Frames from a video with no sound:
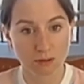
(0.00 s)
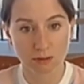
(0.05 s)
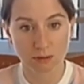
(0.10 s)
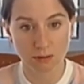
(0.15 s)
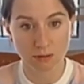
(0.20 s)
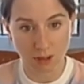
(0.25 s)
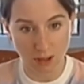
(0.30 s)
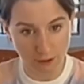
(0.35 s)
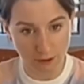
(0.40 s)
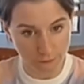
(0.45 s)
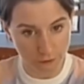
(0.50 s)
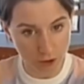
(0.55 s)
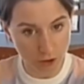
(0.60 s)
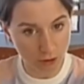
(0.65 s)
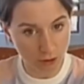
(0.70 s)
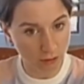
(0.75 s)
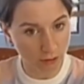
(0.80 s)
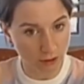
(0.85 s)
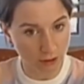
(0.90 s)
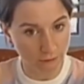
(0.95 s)

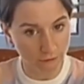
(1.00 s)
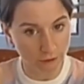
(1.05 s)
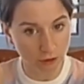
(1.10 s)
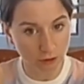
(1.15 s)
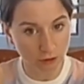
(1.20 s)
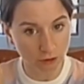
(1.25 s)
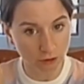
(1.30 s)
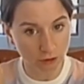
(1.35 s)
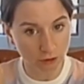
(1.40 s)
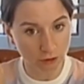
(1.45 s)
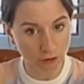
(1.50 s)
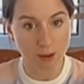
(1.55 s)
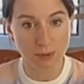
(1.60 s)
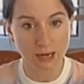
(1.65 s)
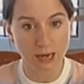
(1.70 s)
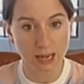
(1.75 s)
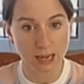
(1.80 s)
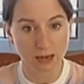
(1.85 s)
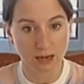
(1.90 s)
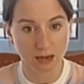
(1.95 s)
That'll get you the cut
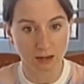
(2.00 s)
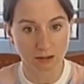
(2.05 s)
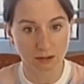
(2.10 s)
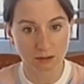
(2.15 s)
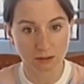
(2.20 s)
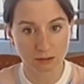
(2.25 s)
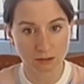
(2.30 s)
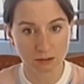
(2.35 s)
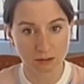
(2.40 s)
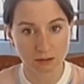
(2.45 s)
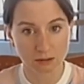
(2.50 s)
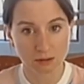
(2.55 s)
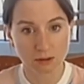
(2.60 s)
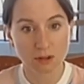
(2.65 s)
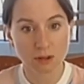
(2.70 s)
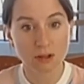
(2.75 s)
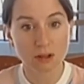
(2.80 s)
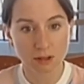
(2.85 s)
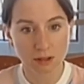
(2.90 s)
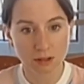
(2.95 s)
through and the
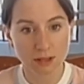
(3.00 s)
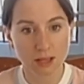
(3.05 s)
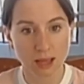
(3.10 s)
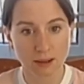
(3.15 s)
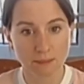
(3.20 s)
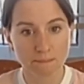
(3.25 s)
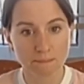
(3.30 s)
relevance. Yeah.